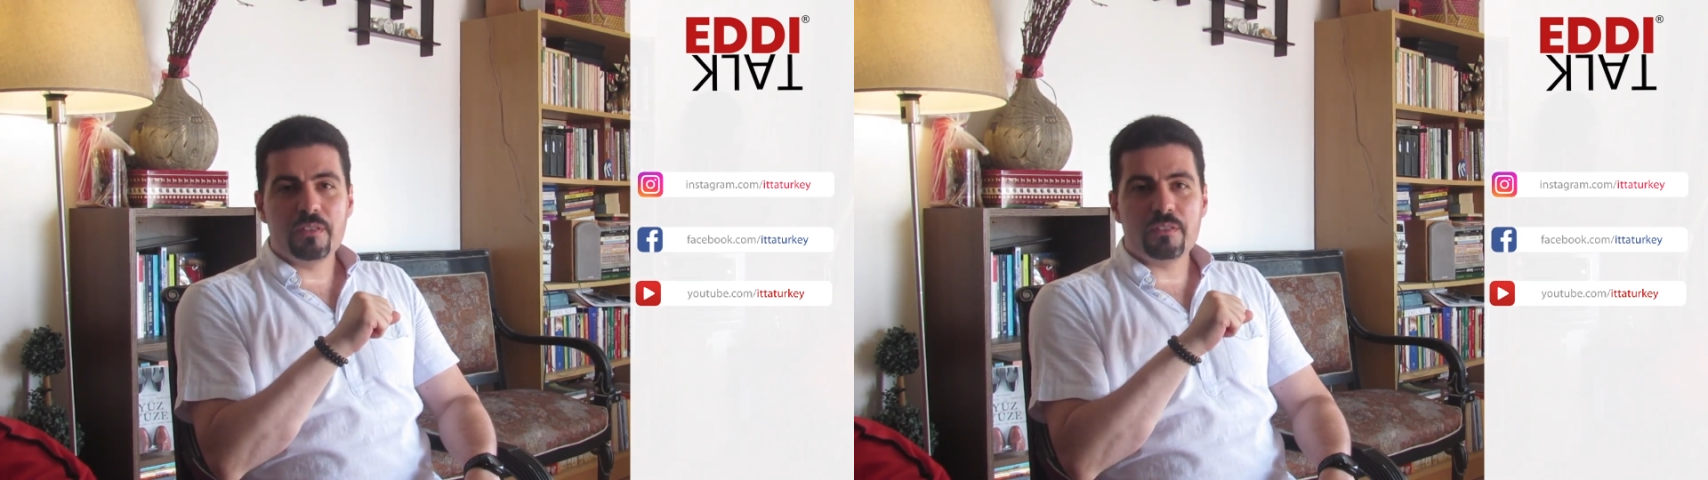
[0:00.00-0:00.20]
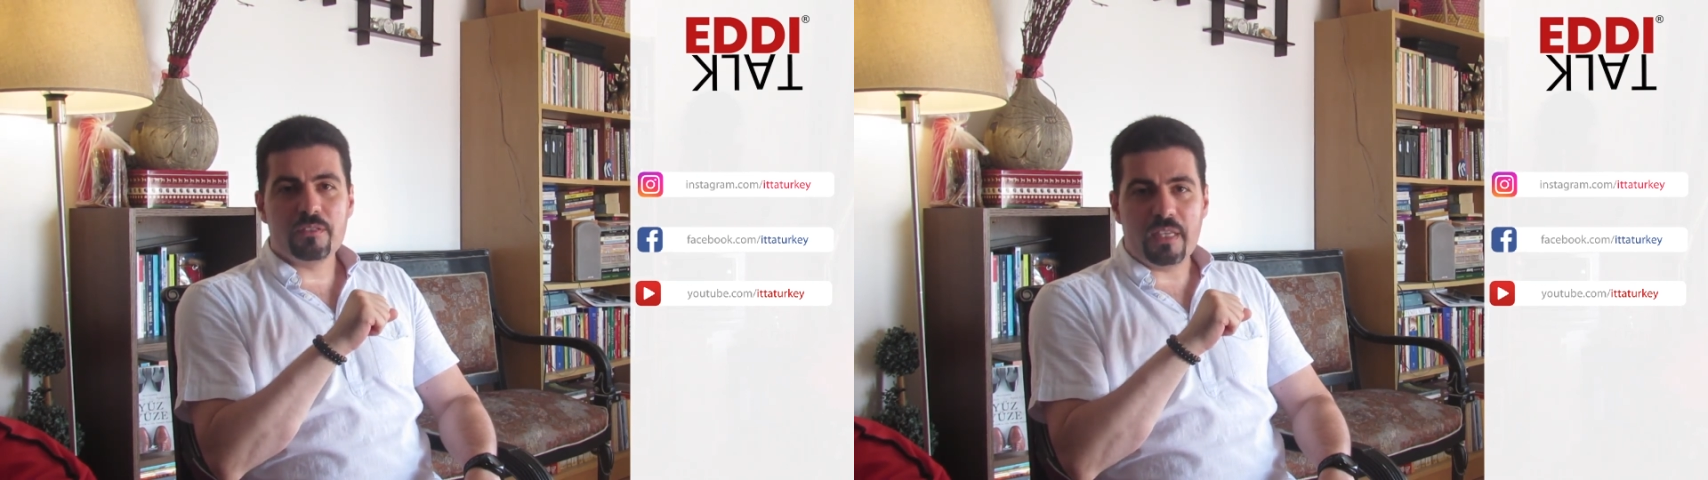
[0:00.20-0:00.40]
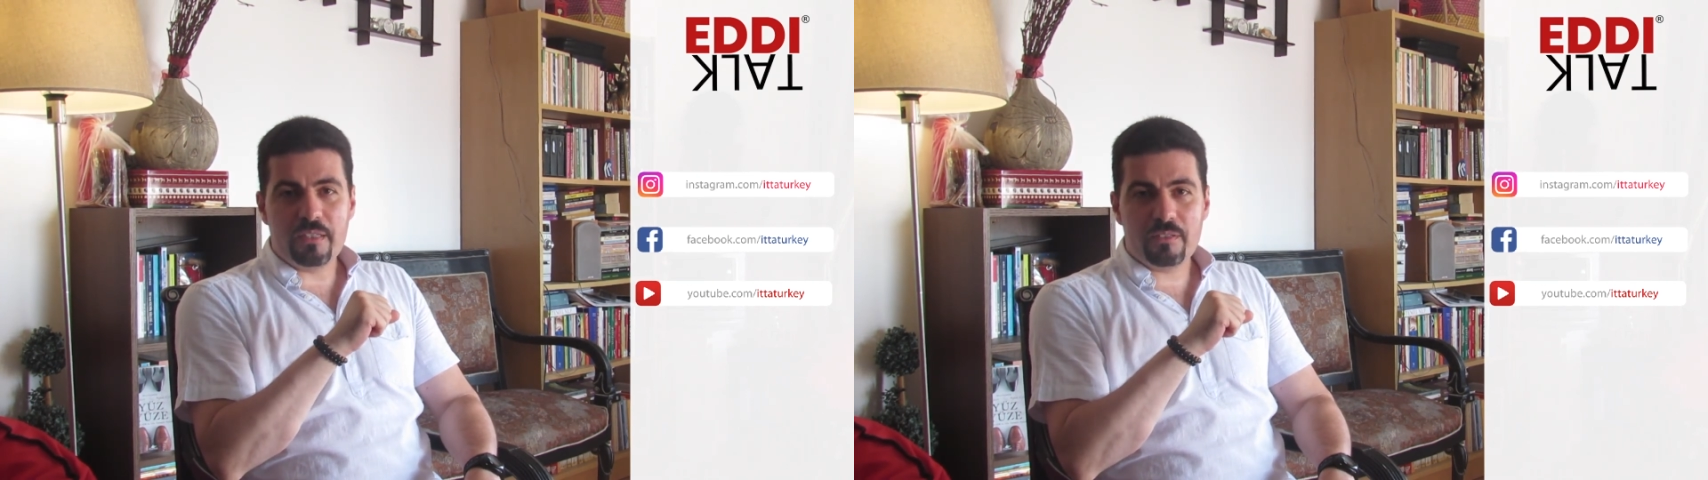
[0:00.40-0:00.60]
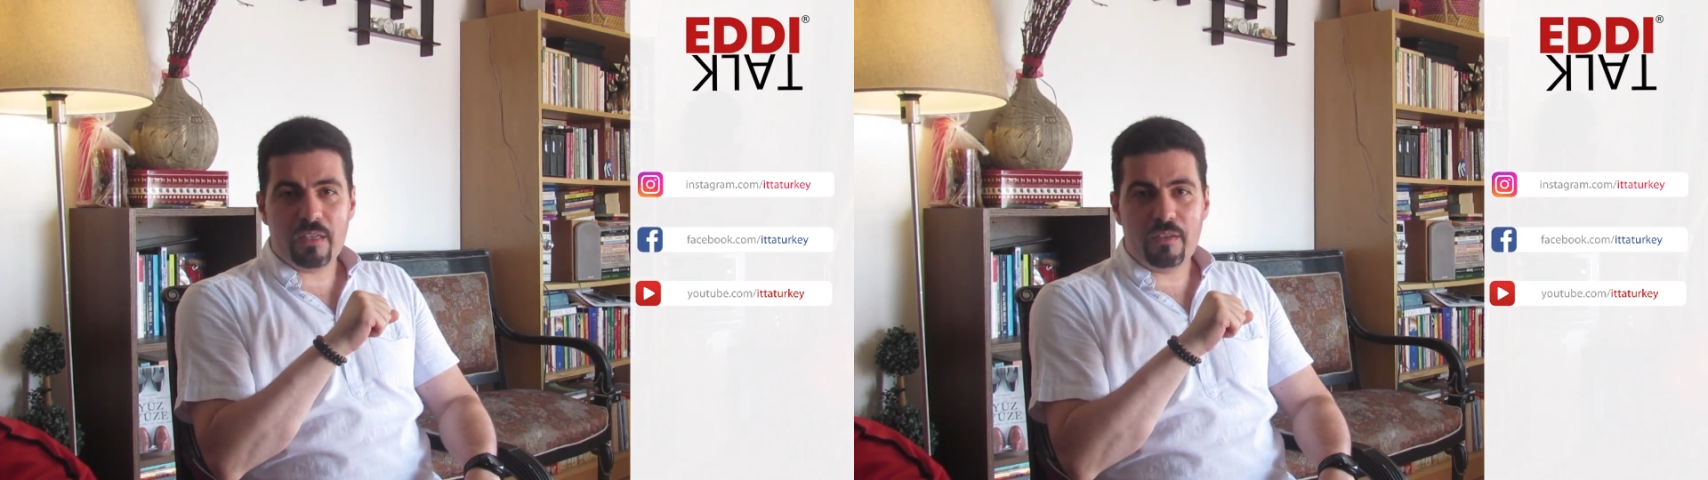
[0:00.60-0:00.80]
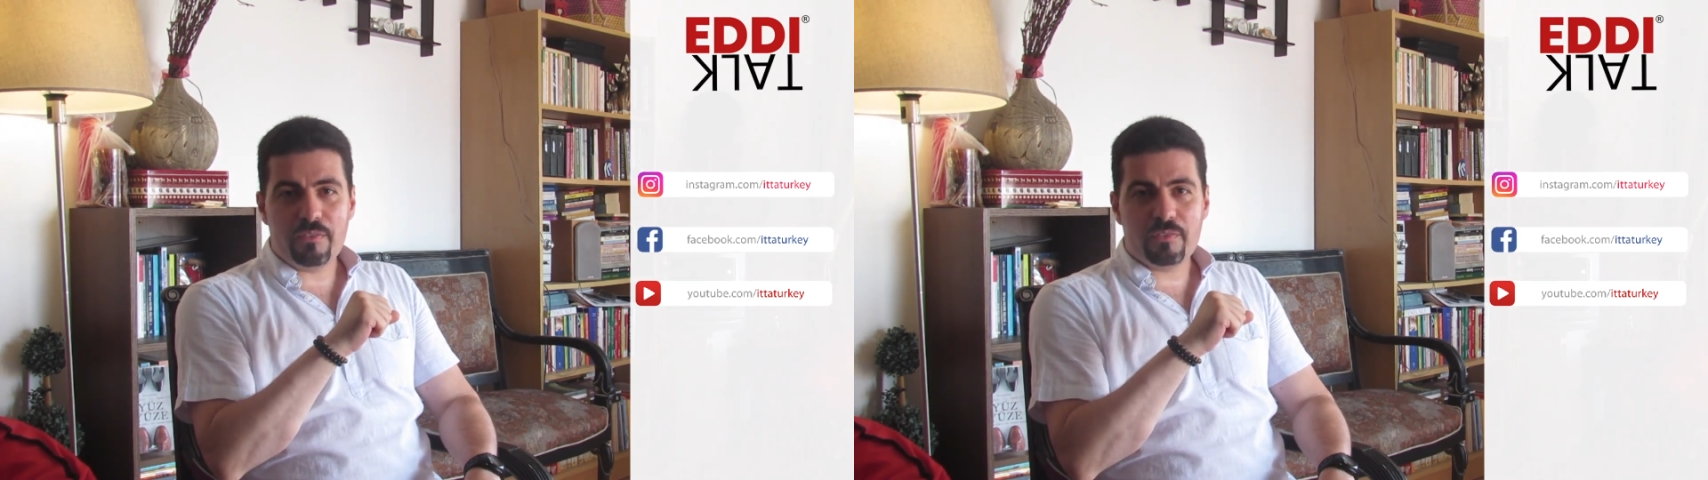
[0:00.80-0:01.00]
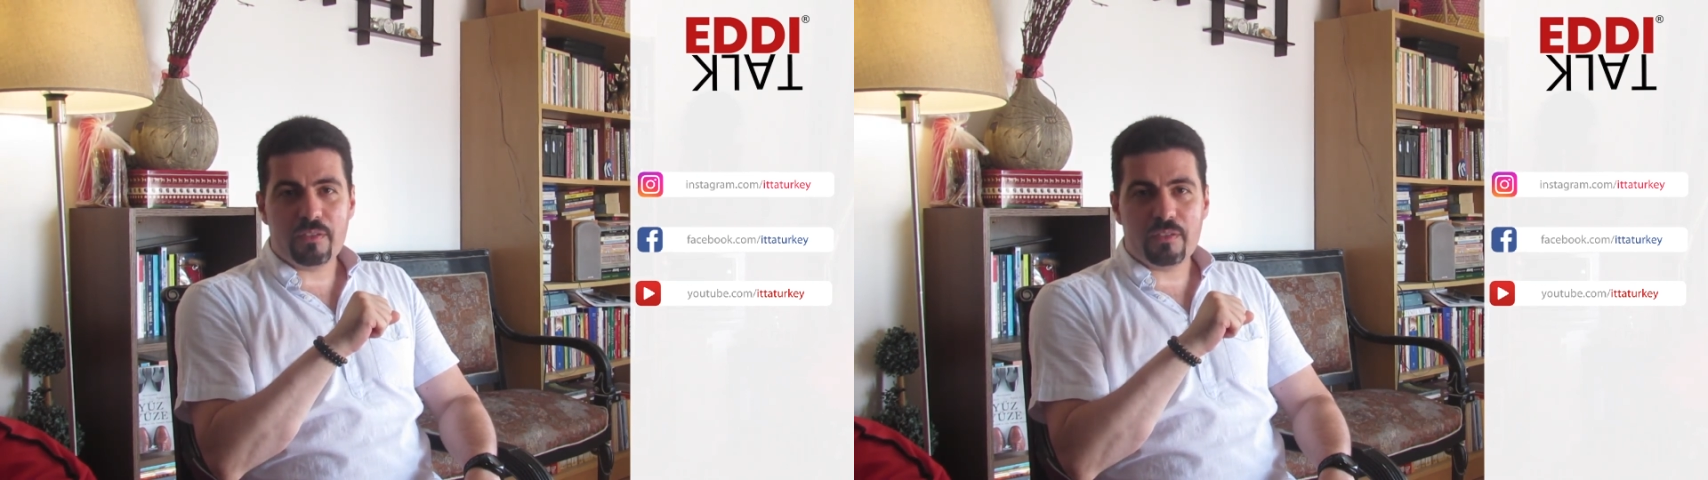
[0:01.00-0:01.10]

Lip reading: stay safe,